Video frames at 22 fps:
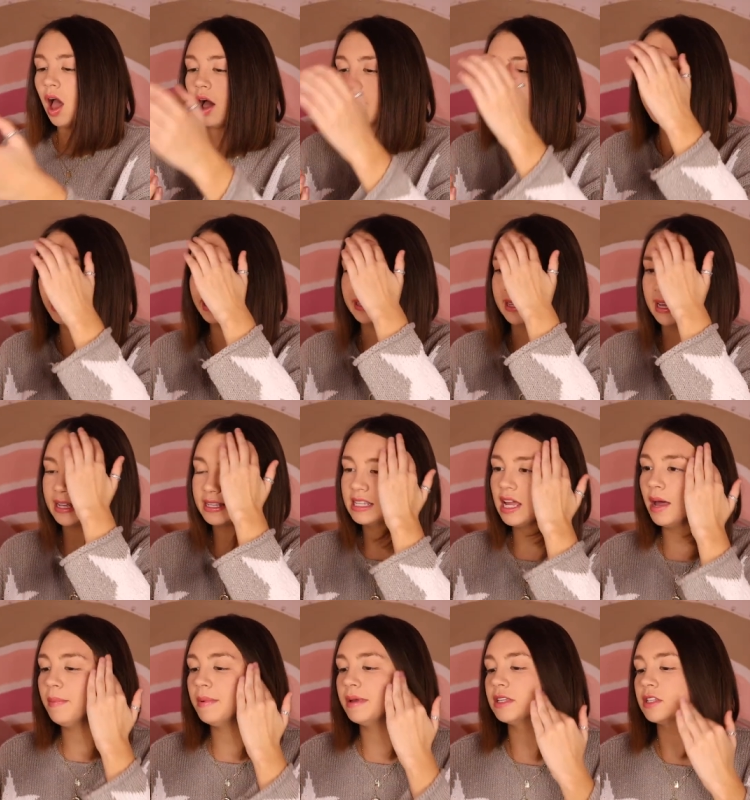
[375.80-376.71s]
Okay,
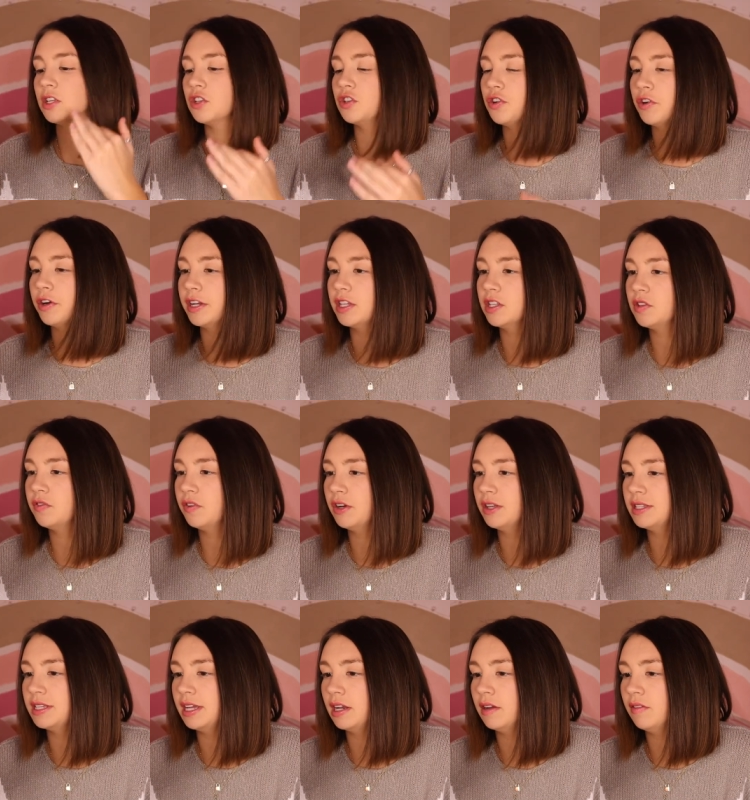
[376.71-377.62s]
next up is
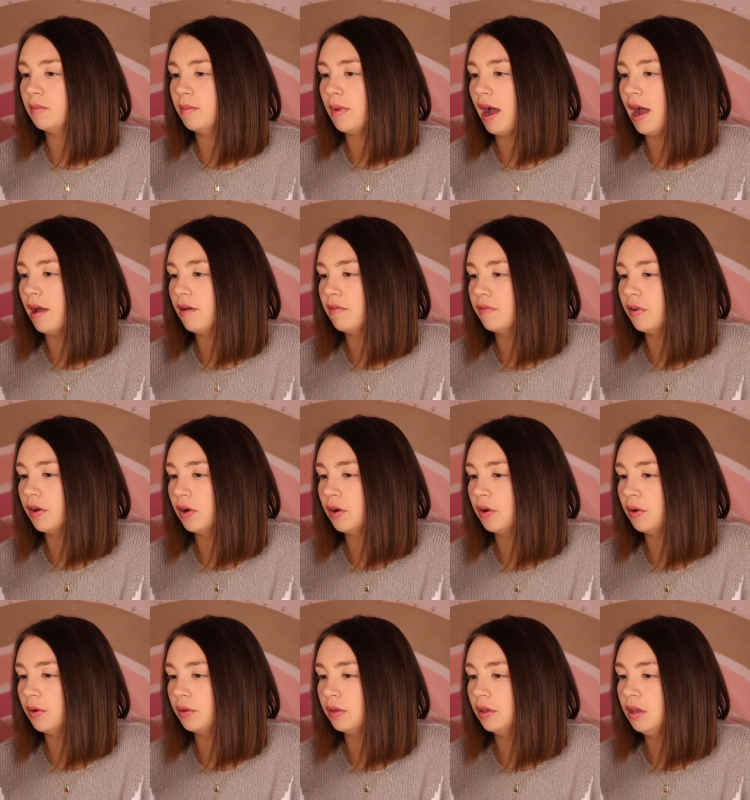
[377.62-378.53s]
transfer data from
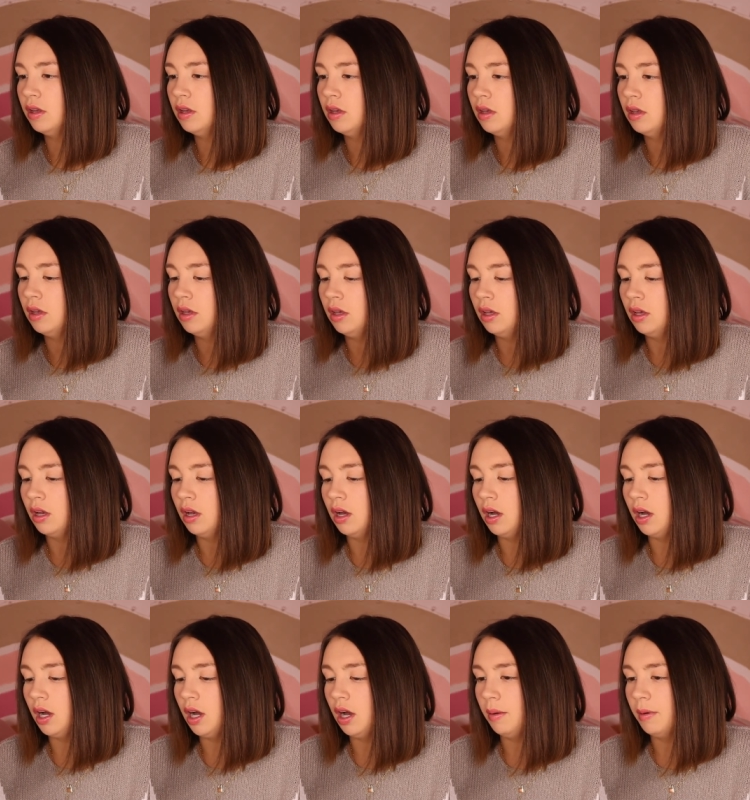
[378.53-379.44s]
iPhone.
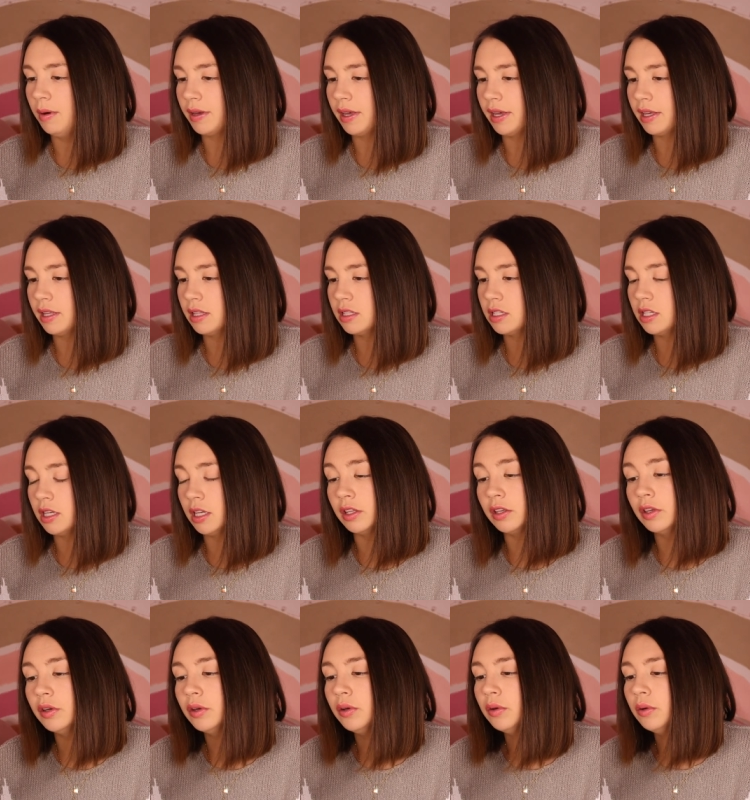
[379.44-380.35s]
Um, okay,
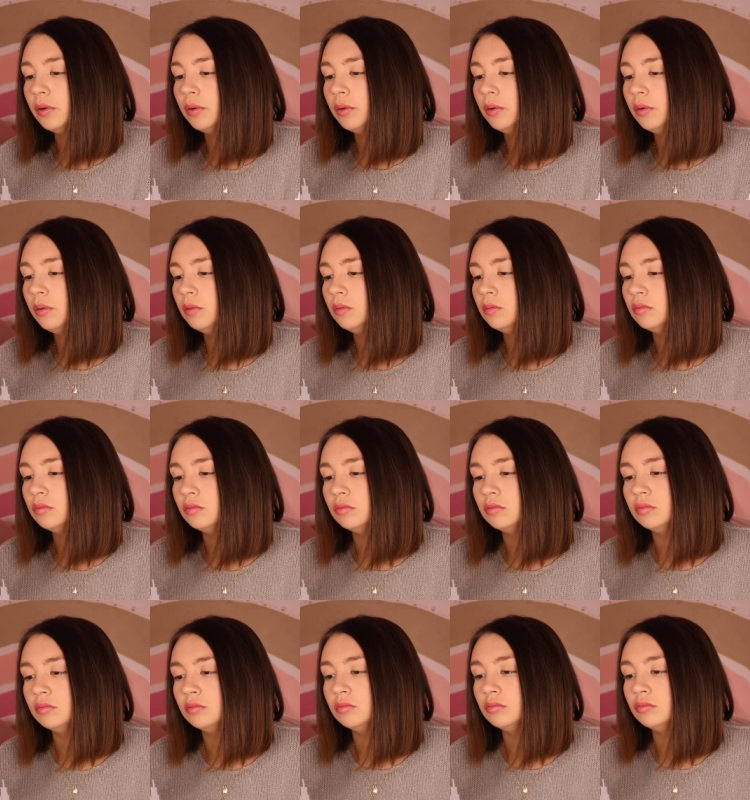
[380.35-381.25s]
continue.
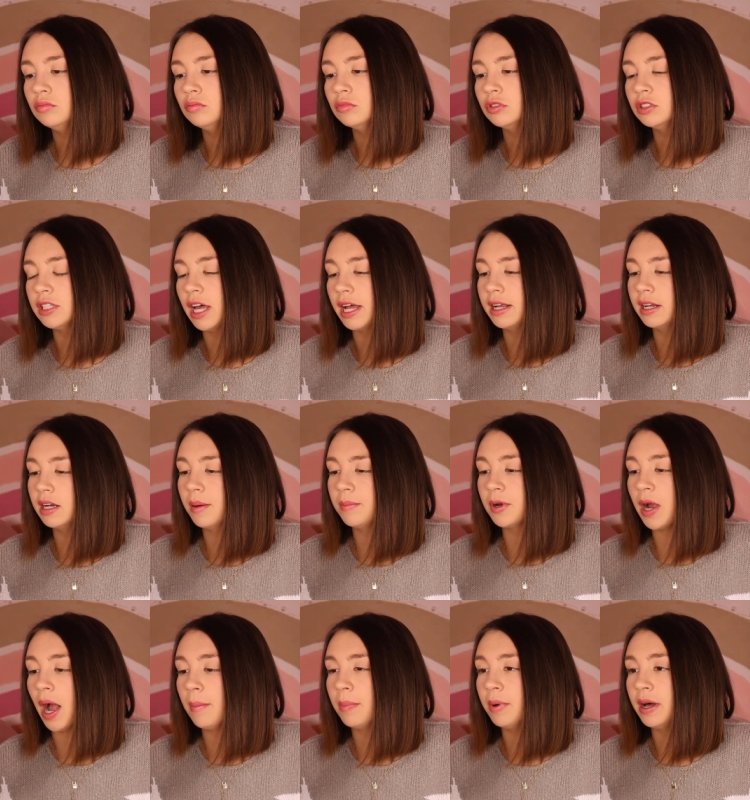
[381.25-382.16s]
Setting
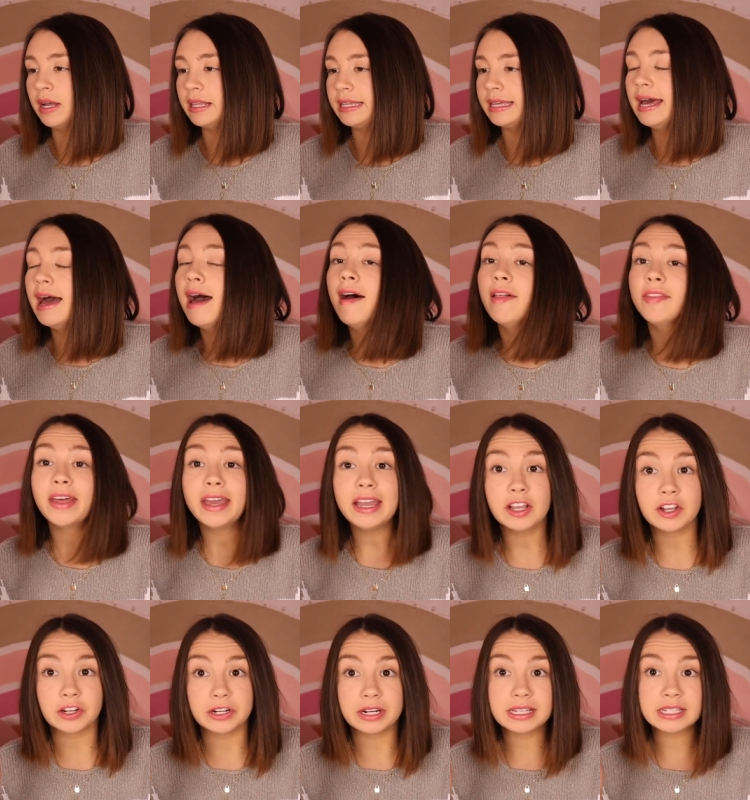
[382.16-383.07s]
up your Apple ID.
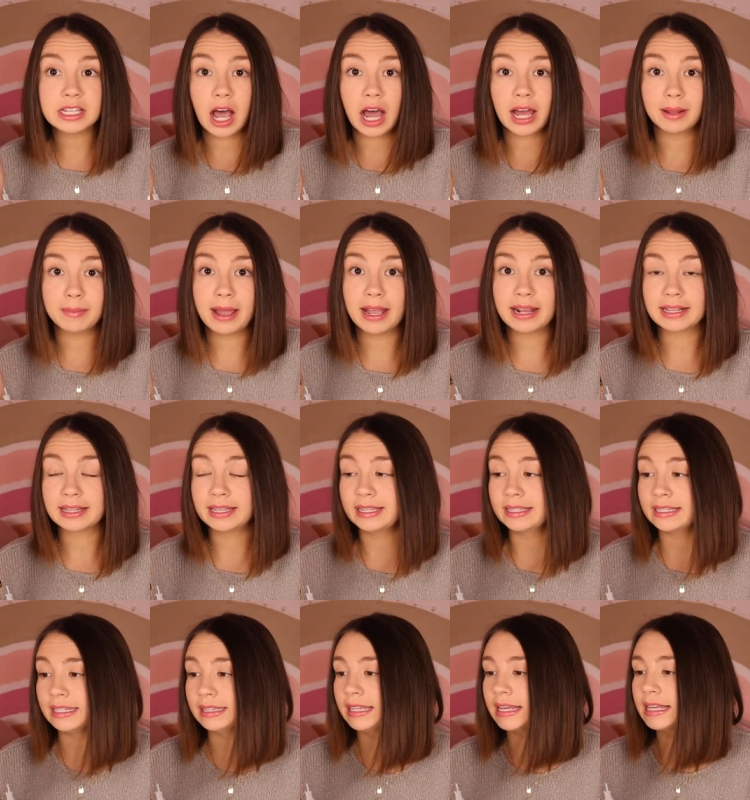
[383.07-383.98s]
Thank goodness I
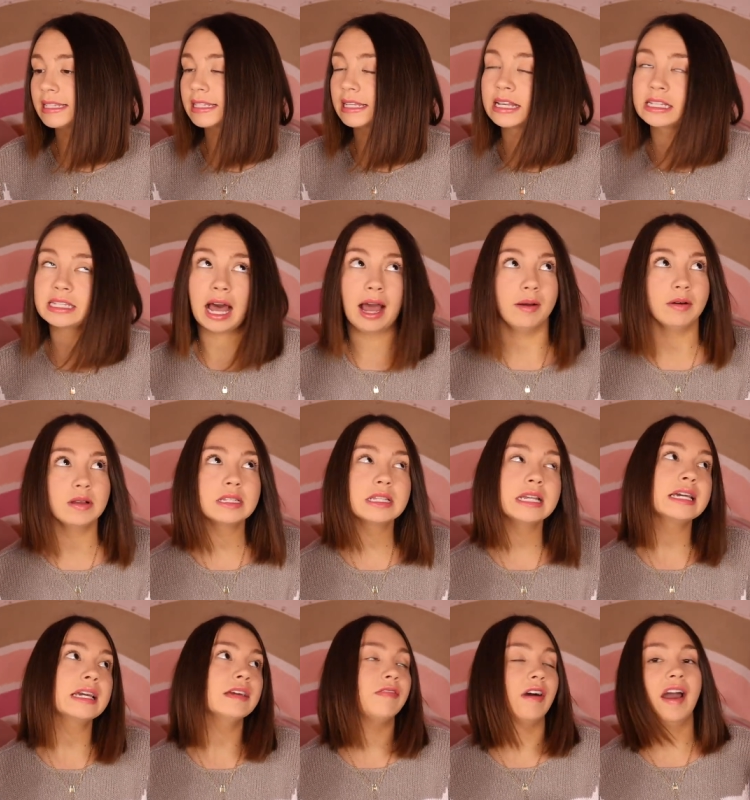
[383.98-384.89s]
automatically did this because I was
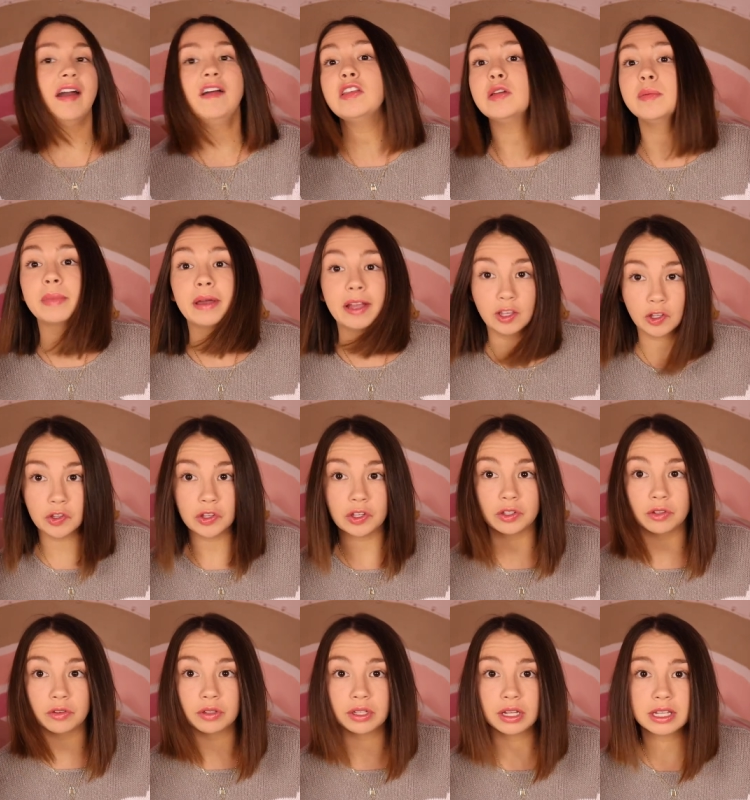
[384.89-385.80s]
like, if I had to
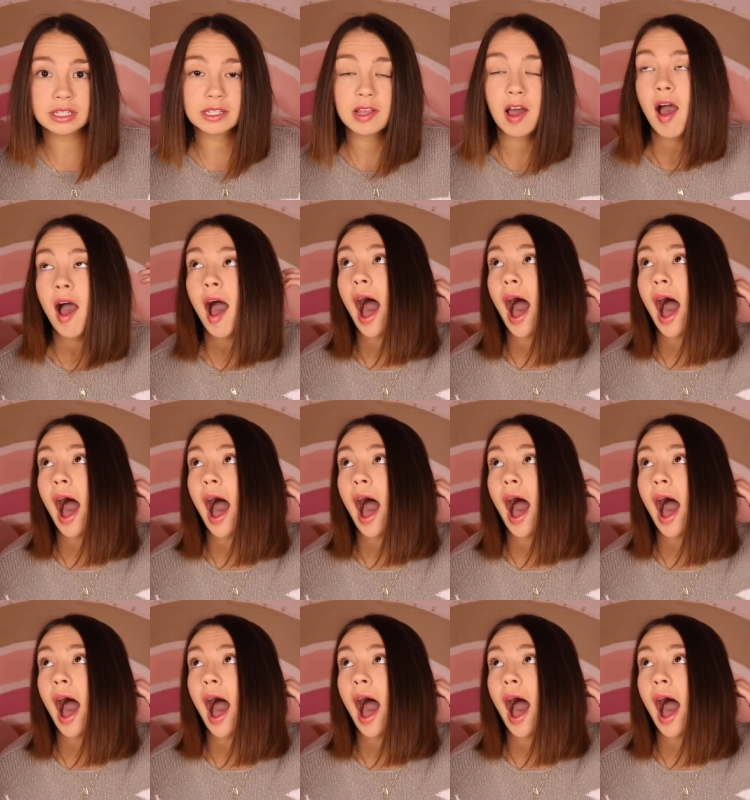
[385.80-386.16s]
manually do this,